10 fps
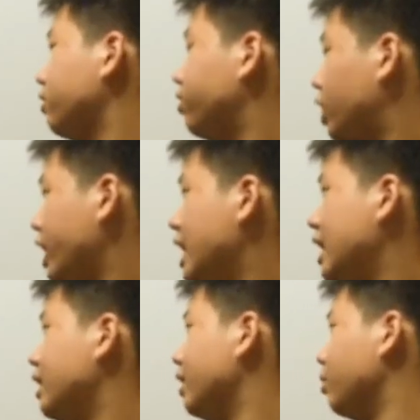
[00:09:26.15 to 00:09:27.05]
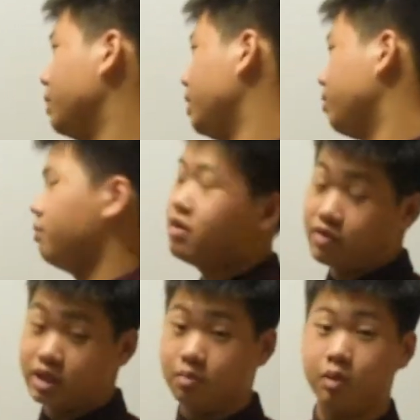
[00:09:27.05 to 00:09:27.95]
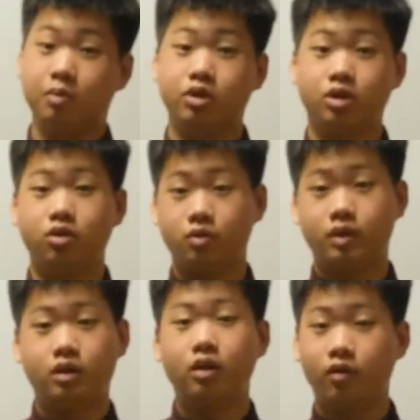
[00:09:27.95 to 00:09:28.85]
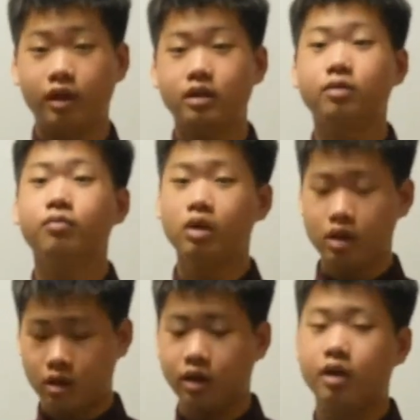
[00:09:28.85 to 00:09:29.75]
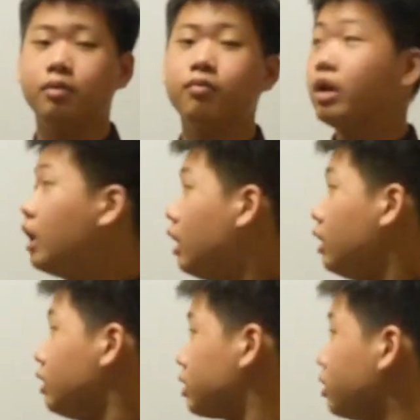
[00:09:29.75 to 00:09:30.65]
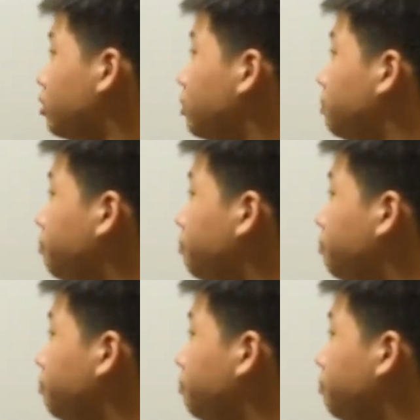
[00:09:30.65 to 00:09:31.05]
for A, it'll be inversely proportional to it, alright? Okay, so